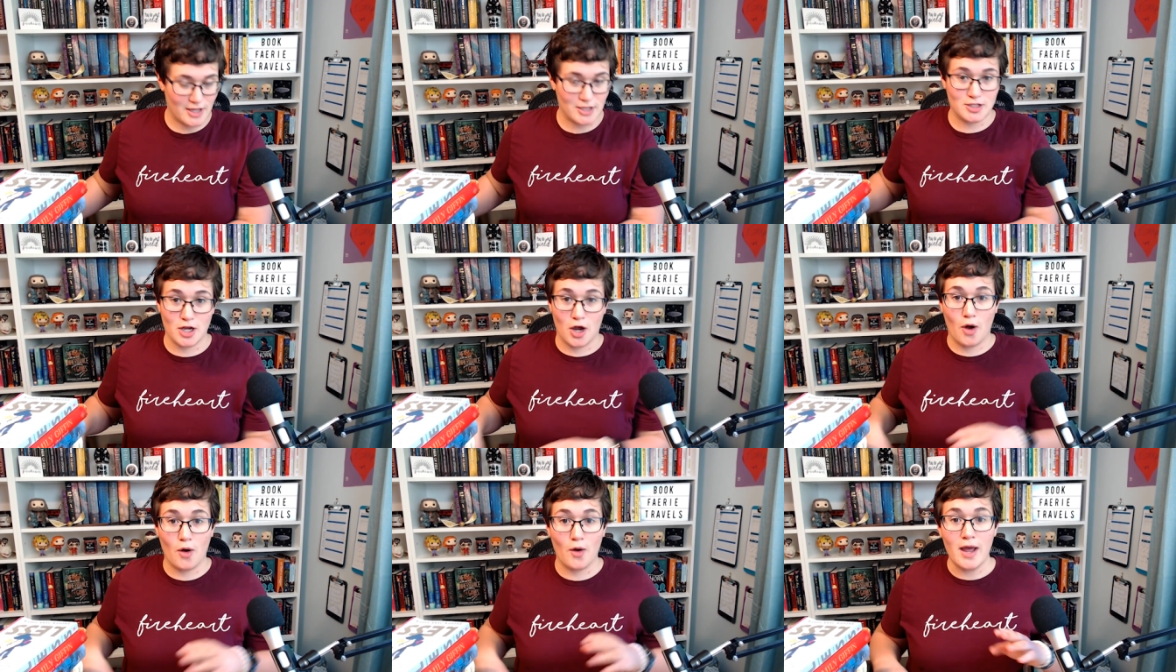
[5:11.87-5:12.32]
And
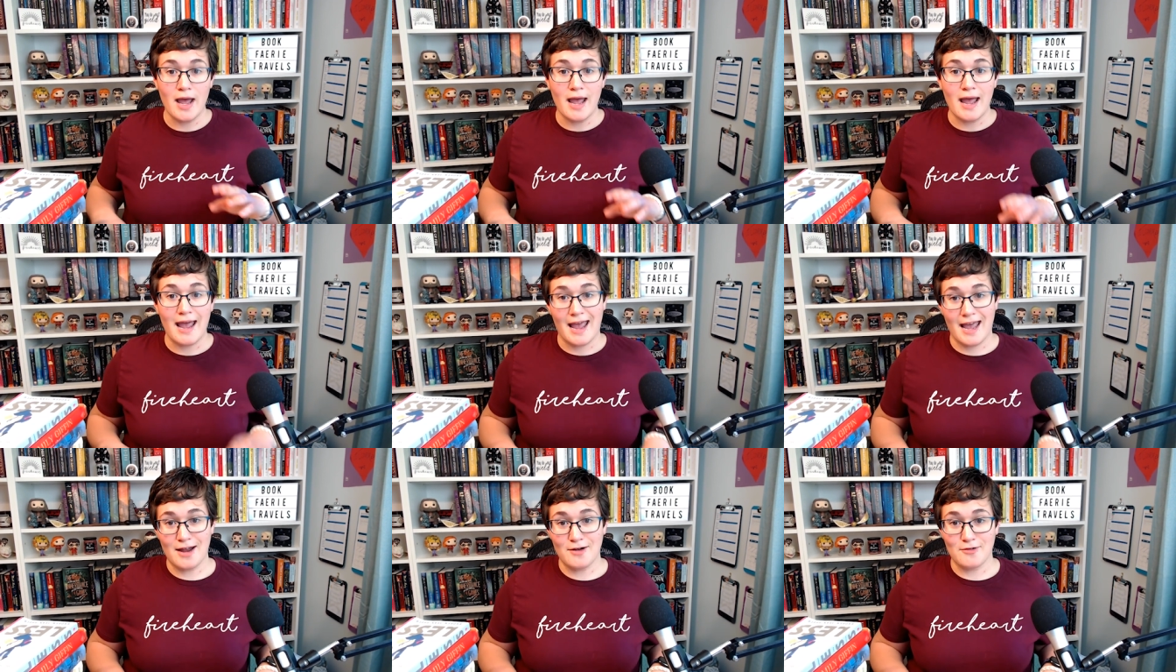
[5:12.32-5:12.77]
so
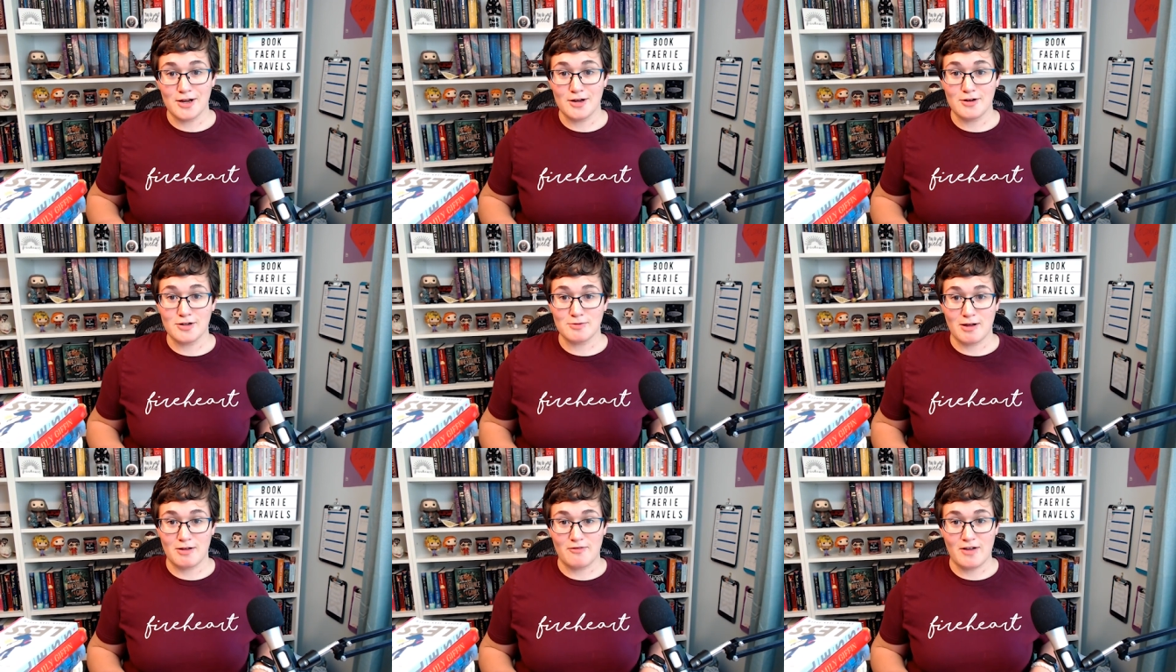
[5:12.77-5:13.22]
Henry,
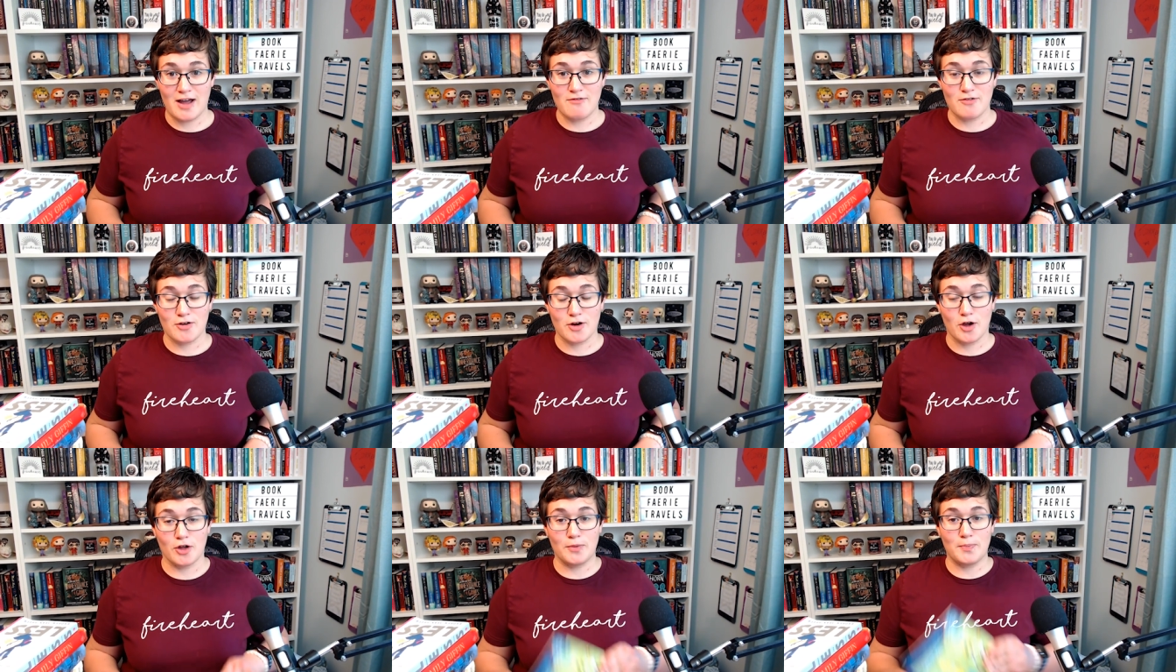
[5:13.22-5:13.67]
who's my
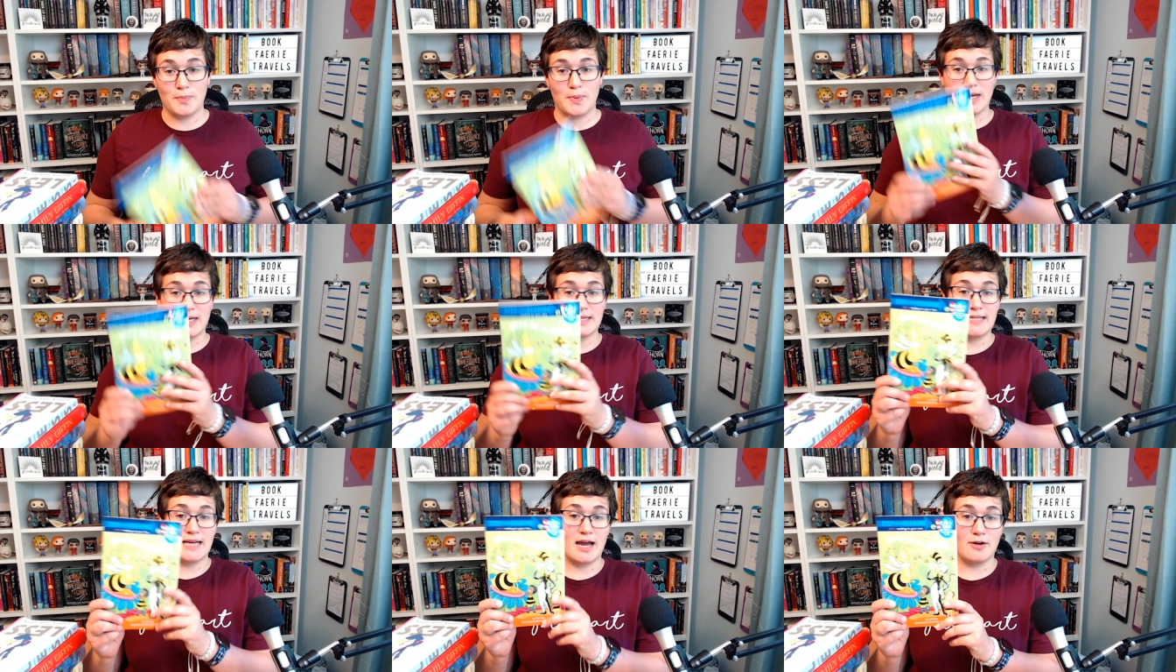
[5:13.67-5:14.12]
5-year-old,
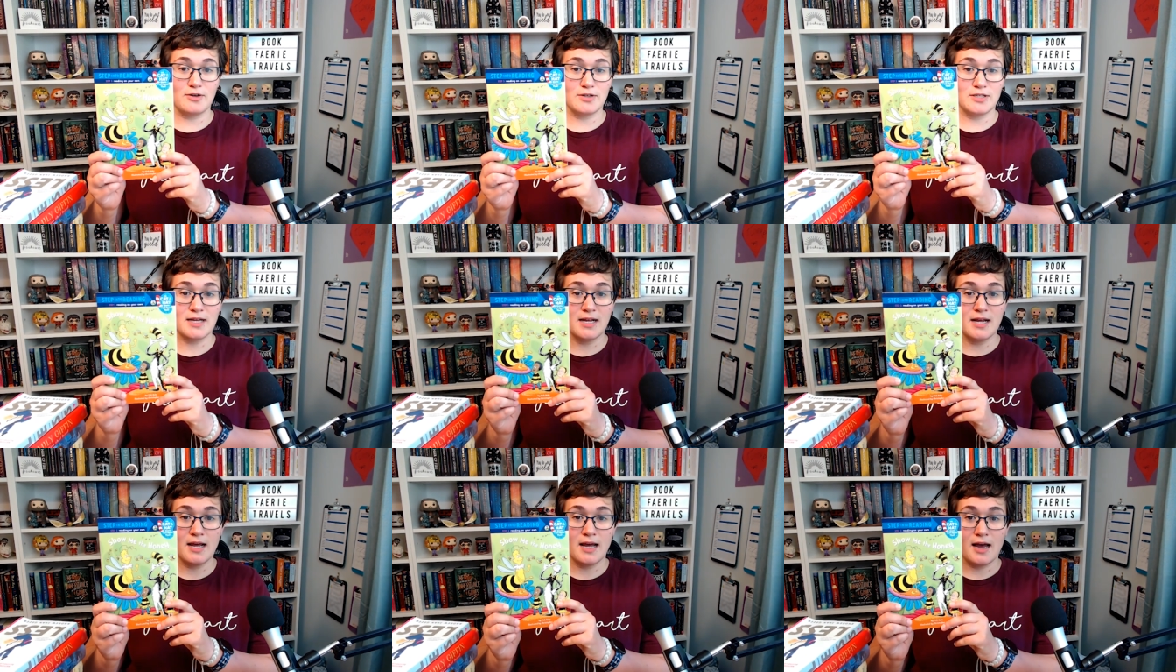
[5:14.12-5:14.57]
picked
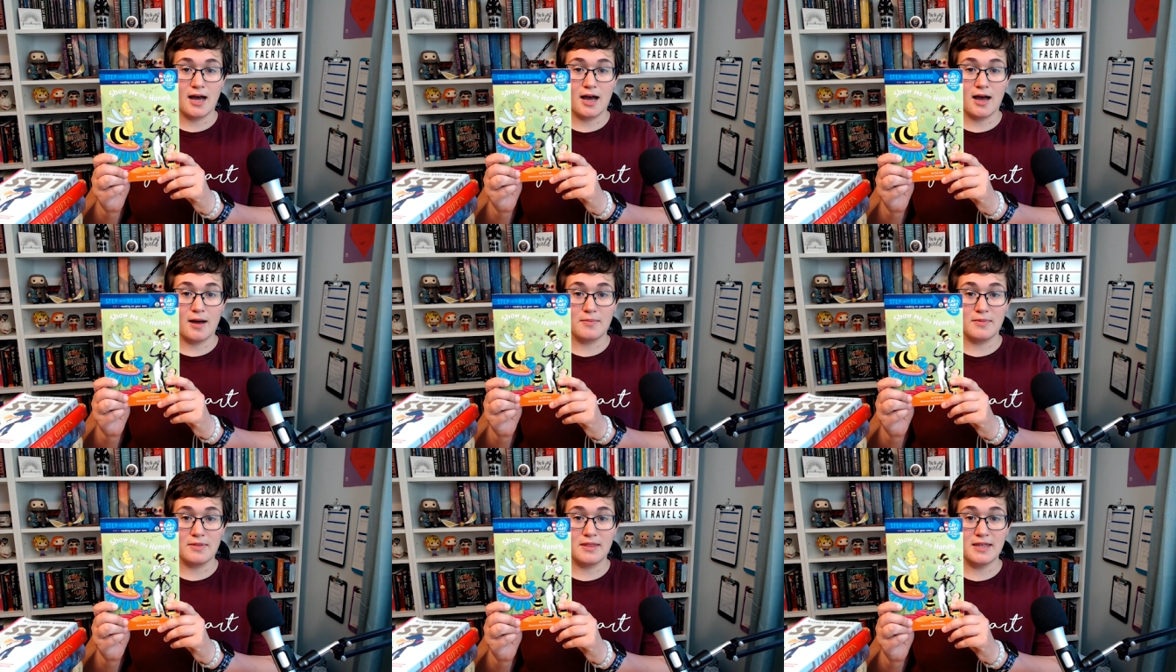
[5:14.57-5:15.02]
out
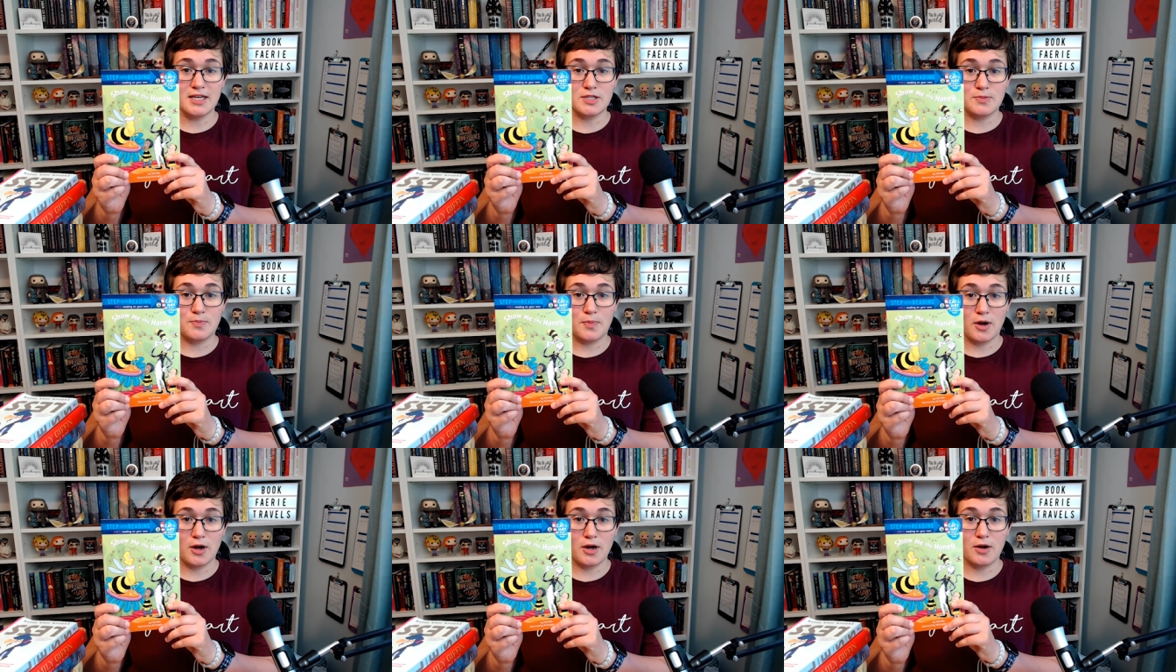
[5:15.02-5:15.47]

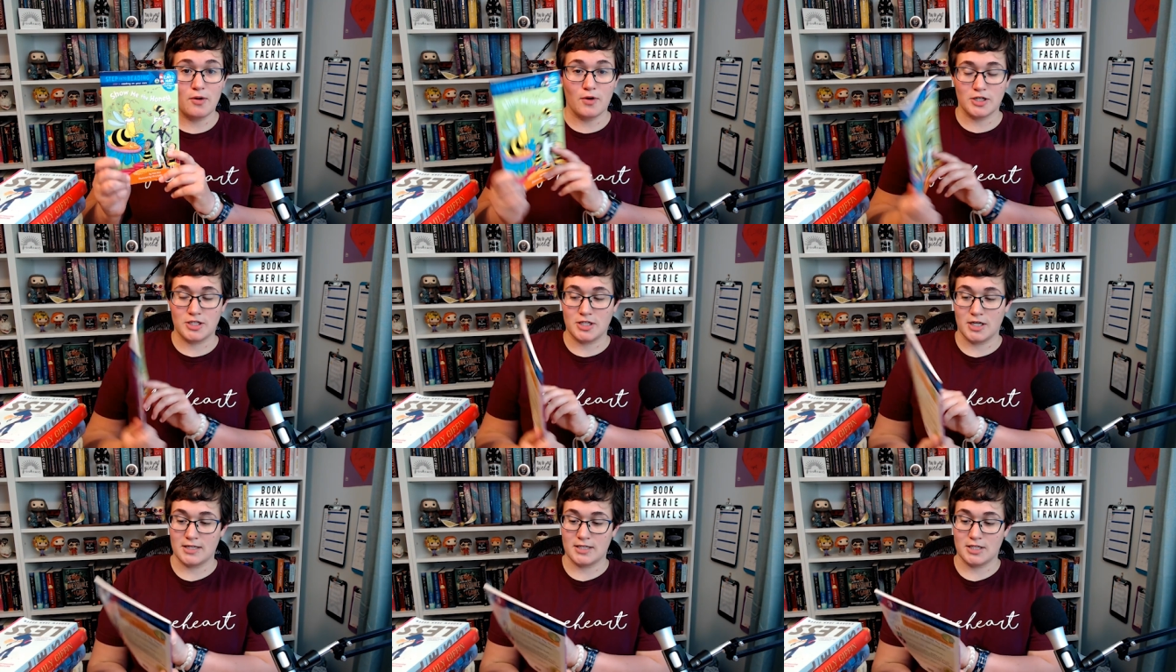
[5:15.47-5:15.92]
this book,
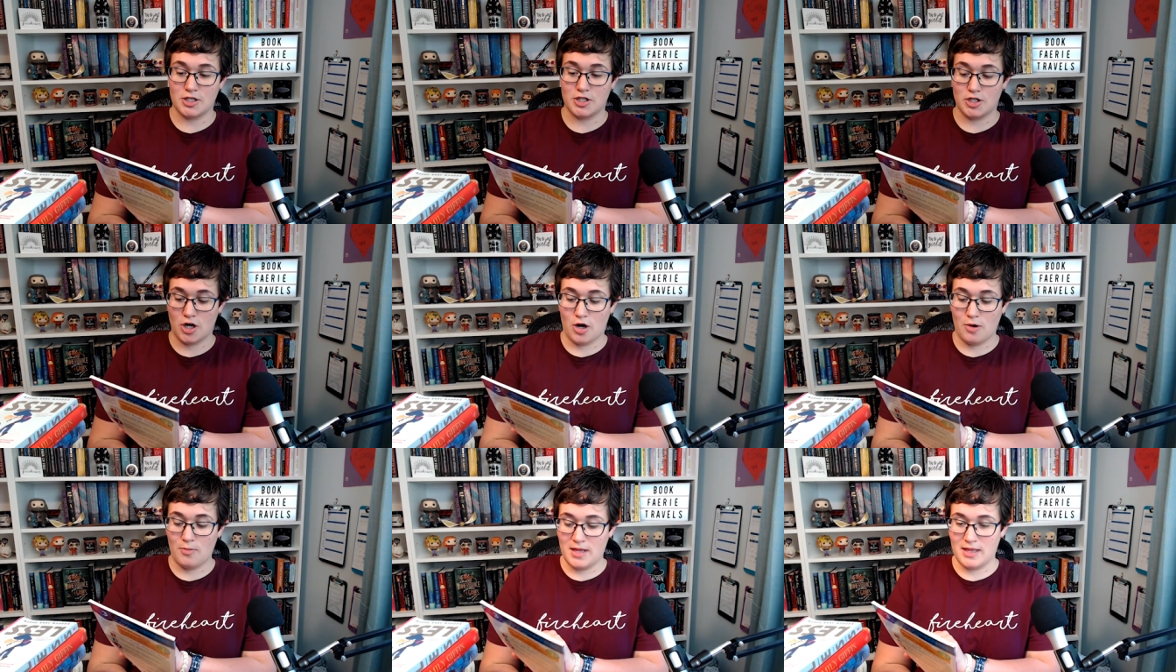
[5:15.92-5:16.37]
which is
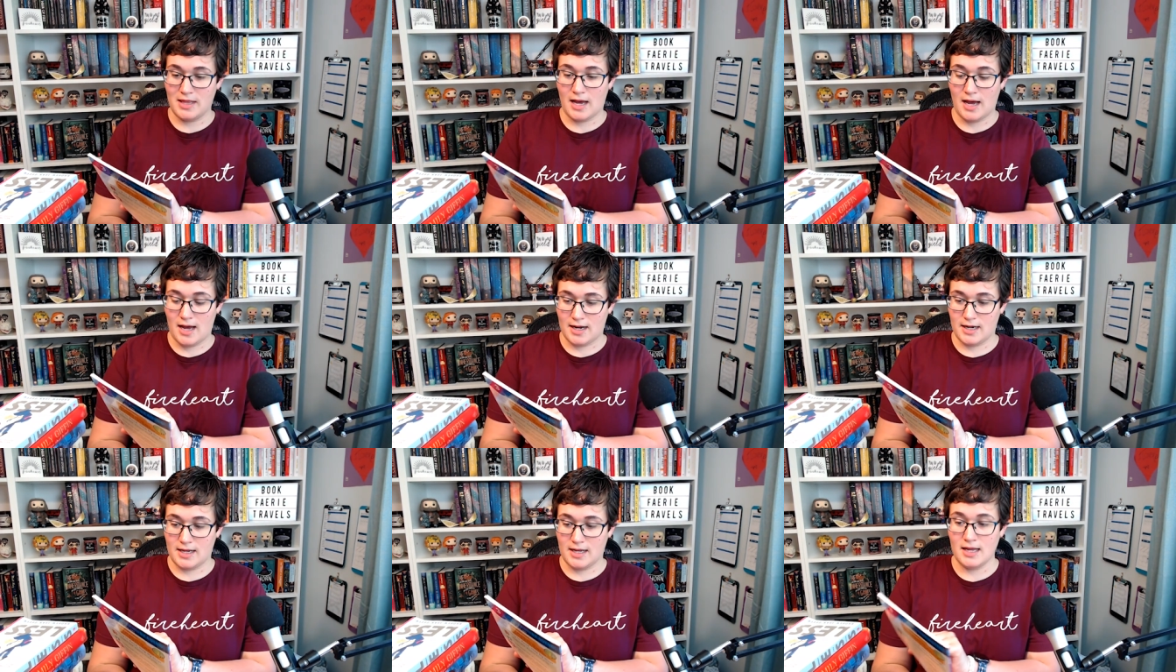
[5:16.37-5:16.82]
Show Me the
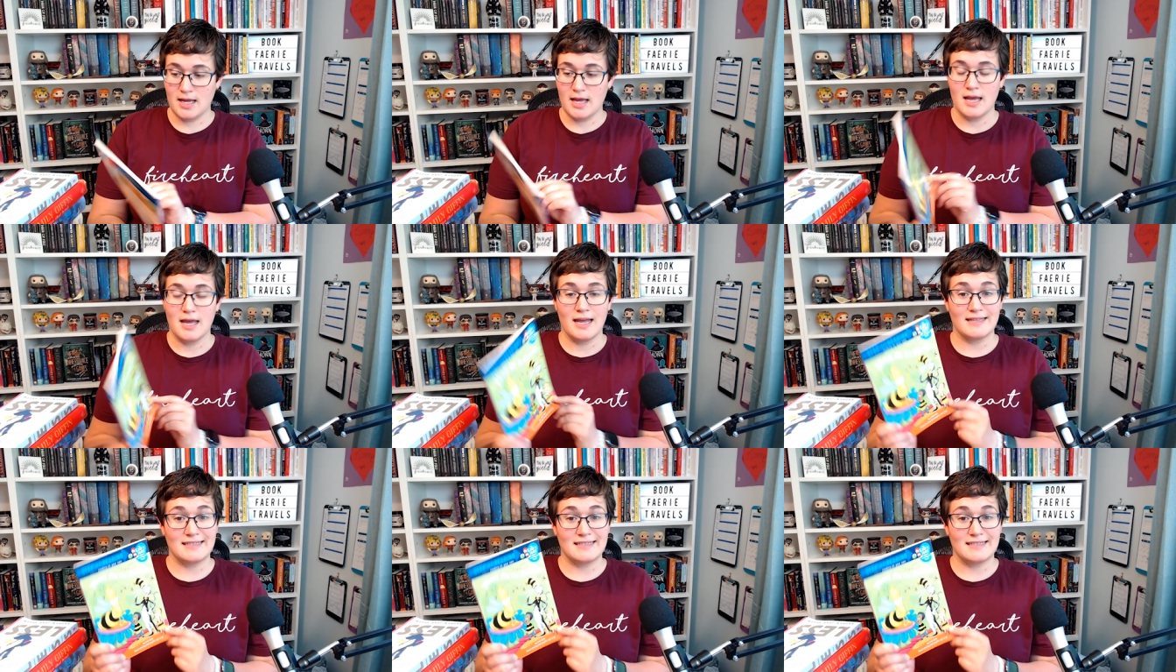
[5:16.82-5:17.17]
Honey.